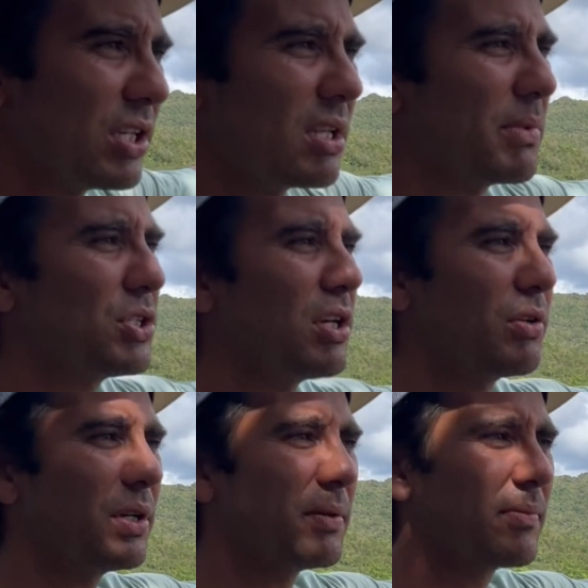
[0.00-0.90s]
the
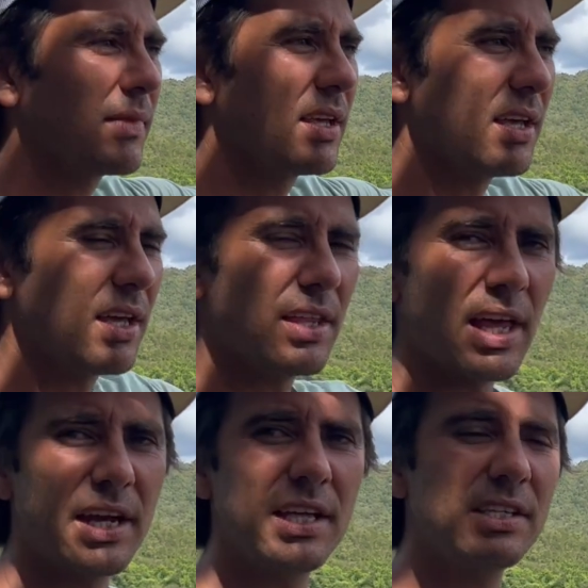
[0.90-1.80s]
machinery.
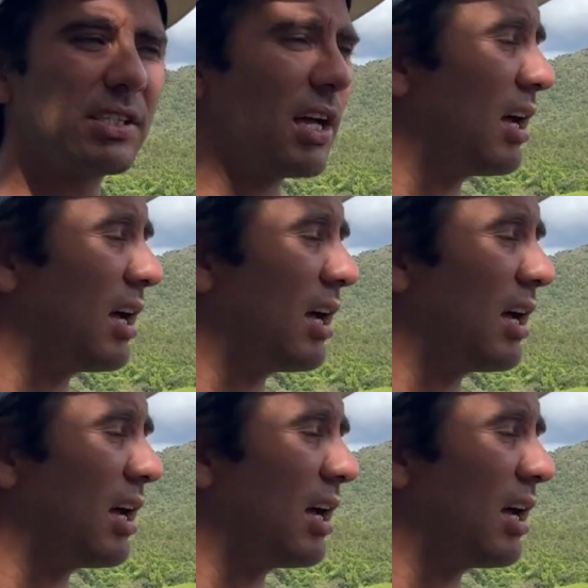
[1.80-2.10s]
That is